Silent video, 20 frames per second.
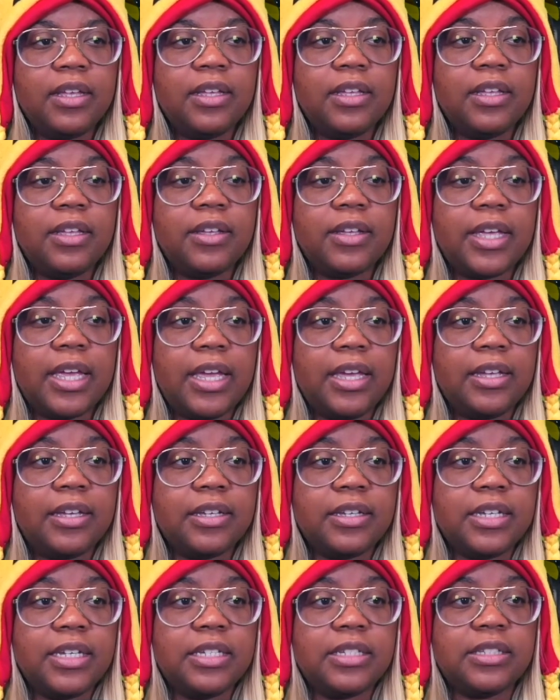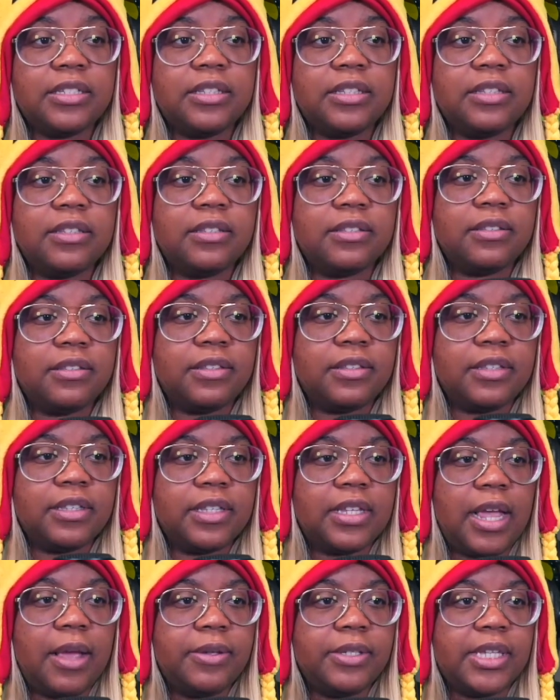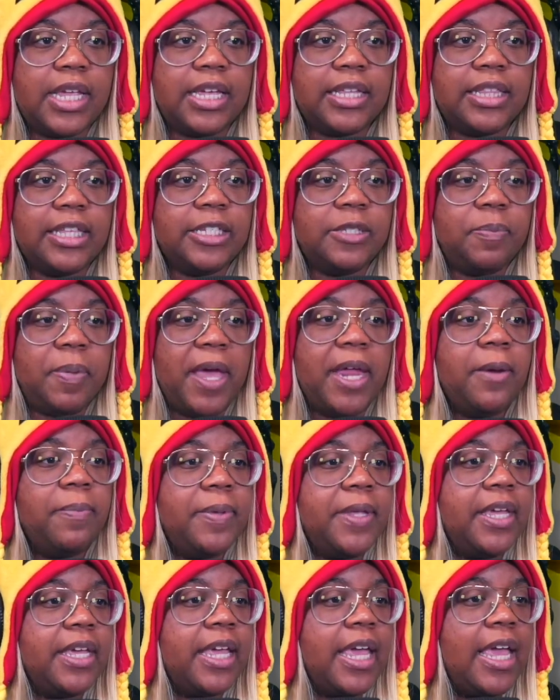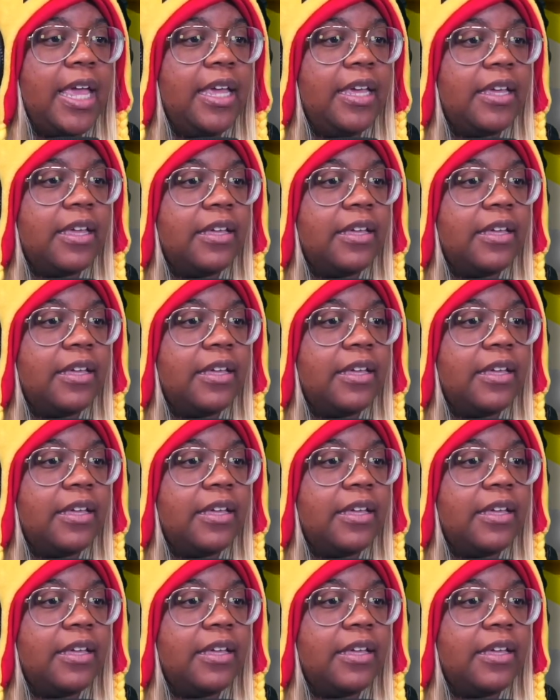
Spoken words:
Okay. I was like, this better be a cake.